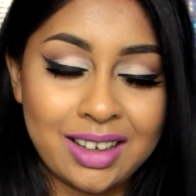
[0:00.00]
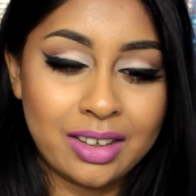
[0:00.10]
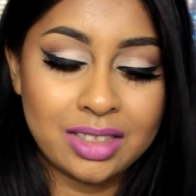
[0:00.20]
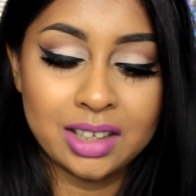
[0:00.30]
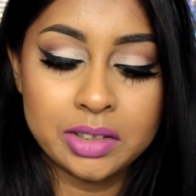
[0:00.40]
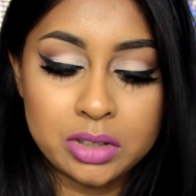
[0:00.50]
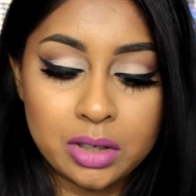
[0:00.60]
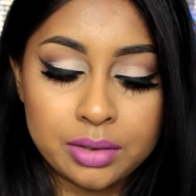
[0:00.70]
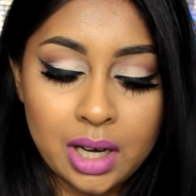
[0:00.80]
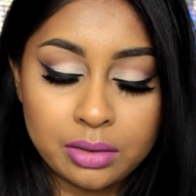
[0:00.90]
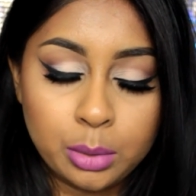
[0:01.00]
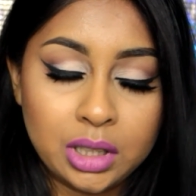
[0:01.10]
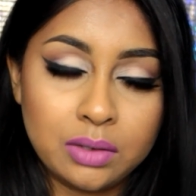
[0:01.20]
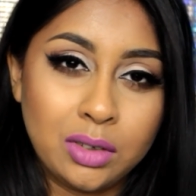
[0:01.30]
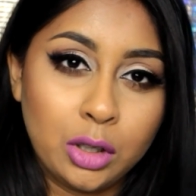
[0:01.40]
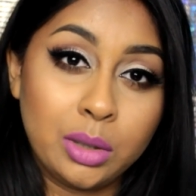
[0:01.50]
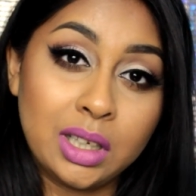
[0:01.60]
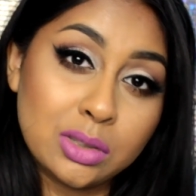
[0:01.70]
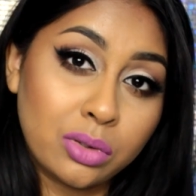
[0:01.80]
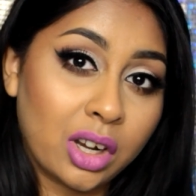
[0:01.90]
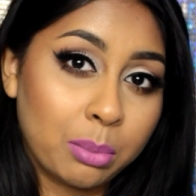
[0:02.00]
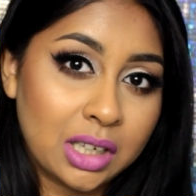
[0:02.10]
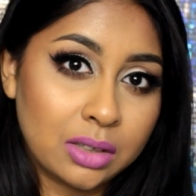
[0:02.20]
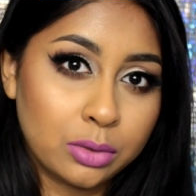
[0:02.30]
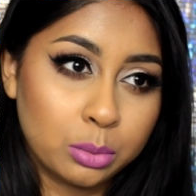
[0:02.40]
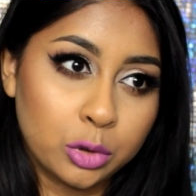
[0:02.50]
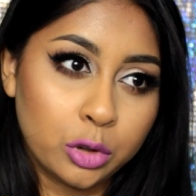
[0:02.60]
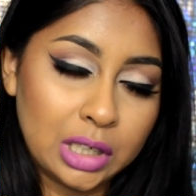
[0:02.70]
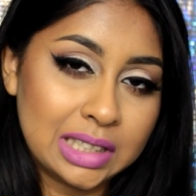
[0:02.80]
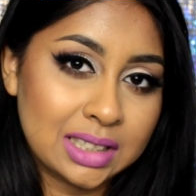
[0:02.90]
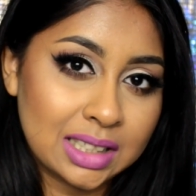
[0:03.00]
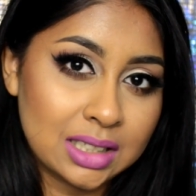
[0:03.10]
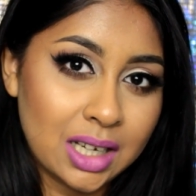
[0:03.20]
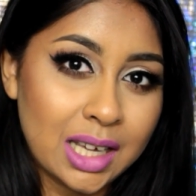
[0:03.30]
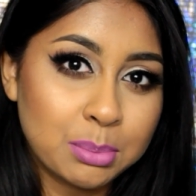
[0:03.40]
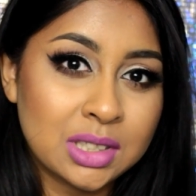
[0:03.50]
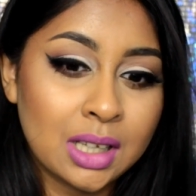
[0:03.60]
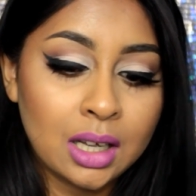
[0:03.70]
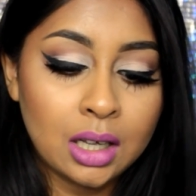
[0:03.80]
I think it's good for everyone even though it is recommended for more oily skin types